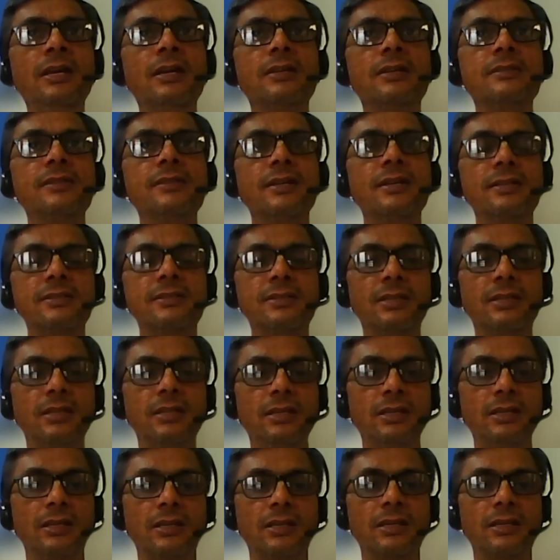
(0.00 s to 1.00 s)
just
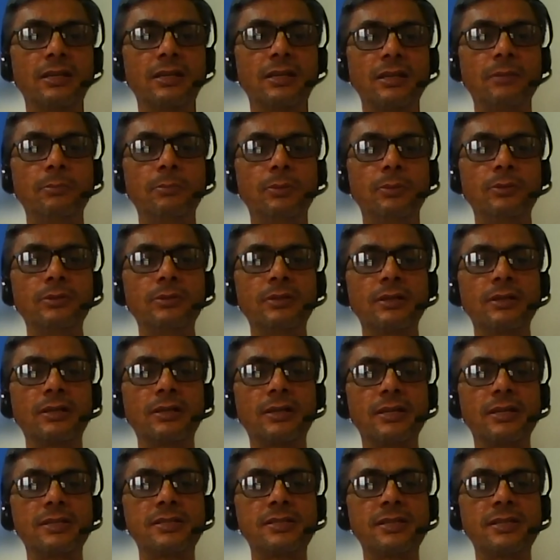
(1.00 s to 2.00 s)
hear about
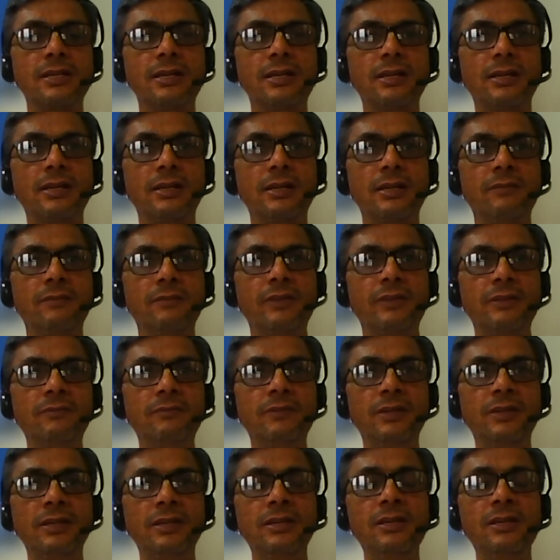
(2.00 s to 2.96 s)
Krishna and when we